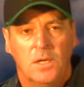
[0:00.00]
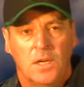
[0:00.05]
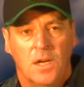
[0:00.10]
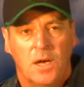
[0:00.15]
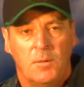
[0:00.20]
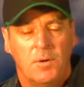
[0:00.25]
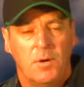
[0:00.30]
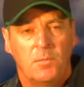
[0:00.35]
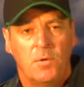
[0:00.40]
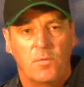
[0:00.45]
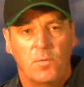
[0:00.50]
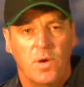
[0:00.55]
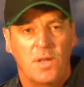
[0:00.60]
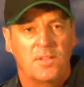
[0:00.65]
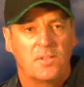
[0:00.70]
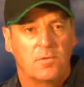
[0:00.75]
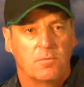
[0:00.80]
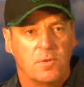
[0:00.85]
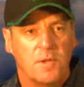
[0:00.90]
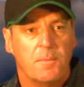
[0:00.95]
but we've
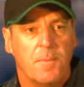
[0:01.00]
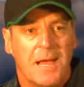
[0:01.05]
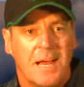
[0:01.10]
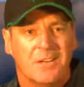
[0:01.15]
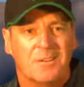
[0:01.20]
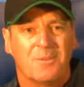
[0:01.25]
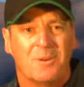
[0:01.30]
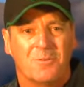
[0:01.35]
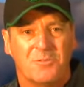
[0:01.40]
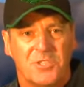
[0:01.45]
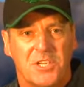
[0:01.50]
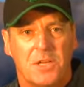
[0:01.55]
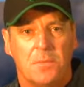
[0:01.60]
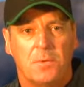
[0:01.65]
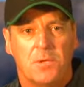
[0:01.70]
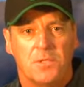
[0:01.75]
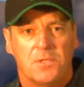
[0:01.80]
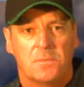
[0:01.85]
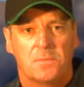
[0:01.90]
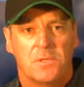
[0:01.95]
won 3 Pac-12
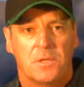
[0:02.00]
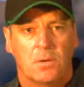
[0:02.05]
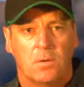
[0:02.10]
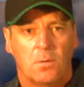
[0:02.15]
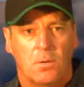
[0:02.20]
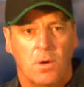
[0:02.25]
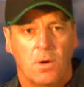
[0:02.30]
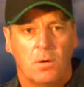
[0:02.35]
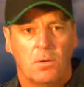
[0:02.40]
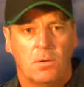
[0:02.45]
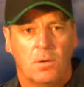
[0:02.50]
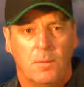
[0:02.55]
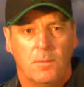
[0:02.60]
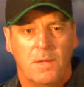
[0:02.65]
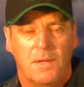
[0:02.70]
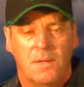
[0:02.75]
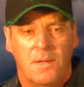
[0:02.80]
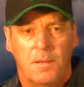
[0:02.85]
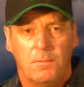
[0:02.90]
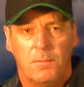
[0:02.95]
championships in a row. I
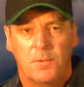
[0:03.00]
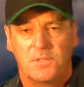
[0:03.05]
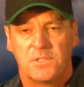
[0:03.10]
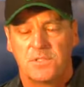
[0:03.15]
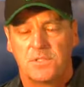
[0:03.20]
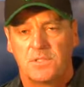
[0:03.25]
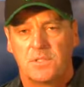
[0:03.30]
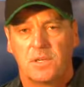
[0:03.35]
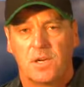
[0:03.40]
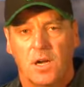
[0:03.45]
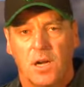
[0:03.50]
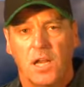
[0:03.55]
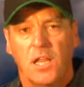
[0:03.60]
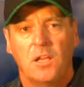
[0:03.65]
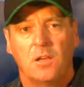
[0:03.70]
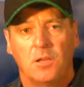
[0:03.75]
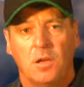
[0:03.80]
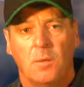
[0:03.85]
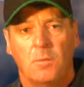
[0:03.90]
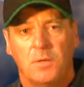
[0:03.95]
mean, that puts us in an
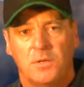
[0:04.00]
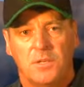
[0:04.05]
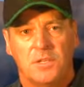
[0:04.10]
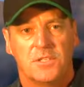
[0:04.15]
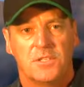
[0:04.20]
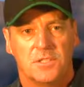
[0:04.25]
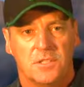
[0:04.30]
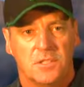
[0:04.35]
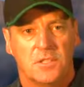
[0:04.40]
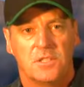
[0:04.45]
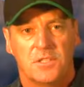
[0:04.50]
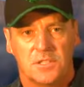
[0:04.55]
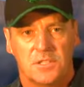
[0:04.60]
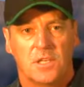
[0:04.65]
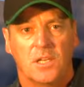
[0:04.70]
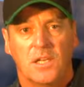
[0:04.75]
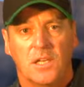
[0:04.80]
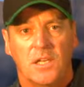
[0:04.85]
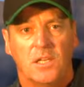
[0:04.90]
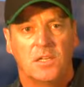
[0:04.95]
elite competition in this
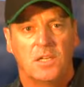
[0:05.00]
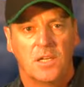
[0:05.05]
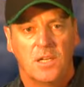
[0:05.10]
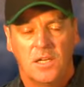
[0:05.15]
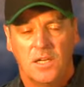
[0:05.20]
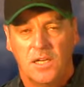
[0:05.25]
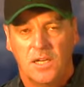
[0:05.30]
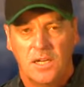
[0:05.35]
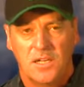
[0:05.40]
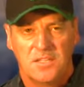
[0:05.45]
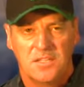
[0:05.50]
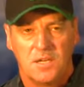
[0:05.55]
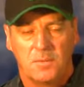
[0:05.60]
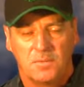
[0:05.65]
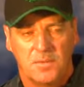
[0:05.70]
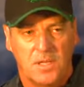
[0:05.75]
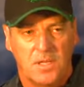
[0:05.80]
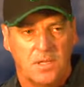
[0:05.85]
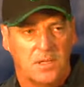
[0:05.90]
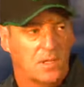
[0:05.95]
league. And that's
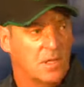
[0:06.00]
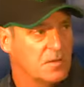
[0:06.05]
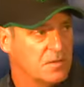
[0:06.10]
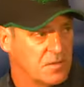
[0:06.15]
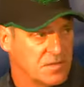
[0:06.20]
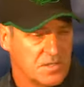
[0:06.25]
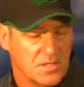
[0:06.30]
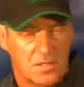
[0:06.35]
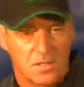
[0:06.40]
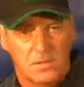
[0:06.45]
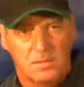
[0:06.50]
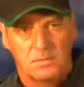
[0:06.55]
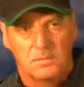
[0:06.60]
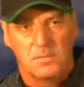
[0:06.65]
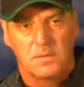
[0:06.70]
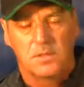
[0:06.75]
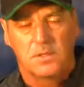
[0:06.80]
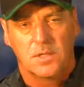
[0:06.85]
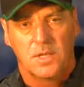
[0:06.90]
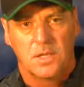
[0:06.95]
something I was telling
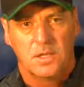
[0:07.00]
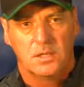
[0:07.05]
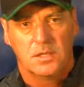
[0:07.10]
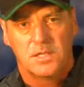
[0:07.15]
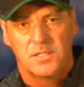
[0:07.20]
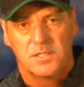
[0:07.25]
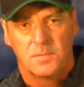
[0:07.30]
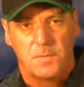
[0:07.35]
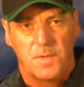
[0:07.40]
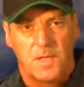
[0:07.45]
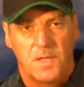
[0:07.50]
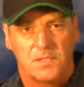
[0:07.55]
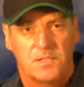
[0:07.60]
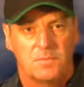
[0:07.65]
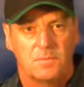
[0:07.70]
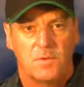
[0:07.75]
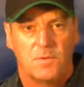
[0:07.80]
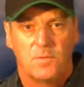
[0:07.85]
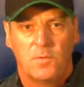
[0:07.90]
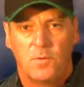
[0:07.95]
Lisa
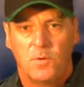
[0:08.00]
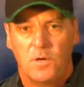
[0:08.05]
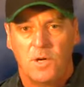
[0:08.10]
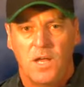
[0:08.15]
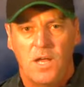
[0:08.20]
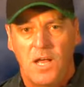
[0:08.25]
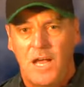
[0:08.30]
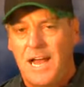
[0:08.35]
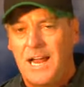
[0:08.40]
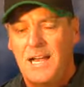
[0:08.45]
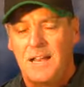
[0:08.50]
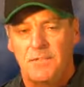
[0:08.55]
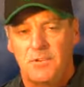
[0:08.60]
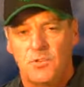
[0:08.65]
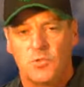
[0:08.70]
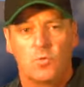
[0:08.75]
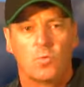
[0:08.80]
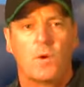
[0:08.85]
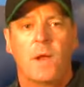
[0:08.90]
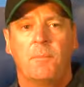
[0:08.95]
Peterson before, I never
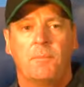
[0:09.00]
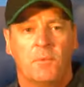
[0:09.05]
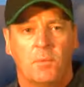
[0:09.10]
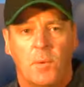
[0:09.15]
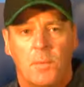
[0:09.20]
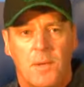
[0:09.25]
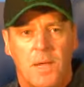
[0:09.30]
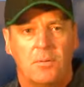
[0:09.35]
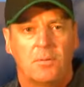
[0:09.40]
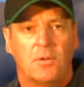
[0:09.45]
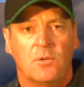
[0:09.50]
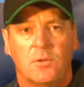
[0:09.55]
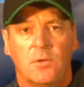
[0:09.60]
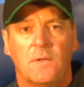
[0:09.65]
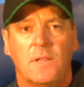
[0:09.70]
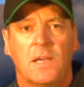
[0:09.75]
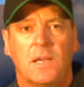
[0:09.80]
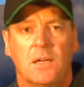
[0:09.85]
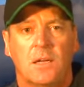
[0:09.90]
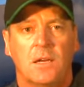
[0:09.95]
dreamt we'd be able to
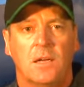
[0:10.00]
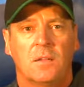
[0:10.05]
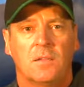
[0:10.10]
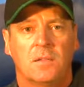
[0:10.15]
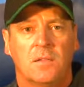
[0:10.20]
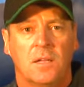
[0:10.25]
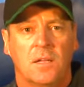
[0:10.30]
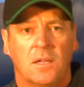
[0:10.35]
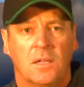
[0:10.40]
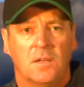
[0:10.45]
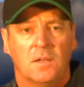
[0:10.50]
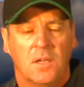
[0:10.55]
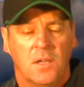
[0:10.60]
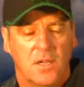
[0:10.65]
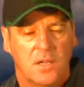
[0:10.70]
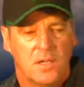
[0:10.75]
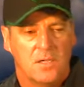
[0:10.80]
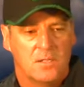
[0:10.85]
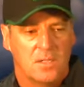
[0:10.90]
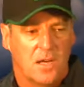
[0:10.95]
do that kind of thing. And
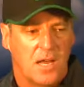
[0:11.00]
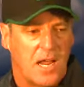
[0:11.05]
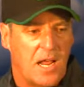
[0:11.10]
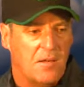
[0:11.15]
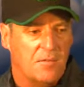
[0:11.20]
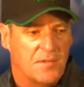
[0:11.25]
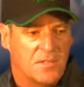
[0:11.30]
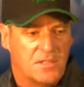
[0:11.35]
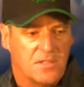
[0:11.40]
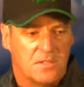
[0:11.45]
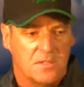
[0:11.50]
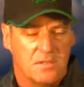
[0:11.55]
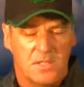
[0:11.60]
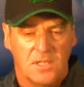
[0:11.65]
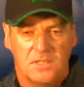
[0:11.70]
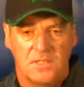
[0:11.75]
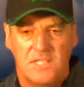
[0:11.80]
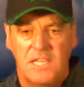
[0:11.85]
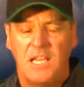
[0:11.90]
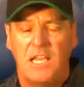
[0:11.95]
so to have this,
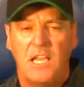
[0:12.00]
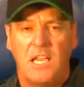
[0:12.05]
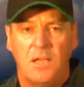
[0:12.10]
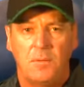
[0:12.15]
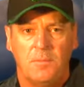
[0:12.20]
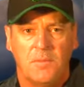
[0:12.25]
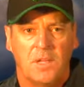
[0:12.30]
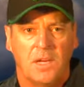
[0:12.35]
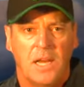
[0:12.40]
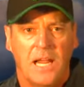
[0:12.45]
the team, the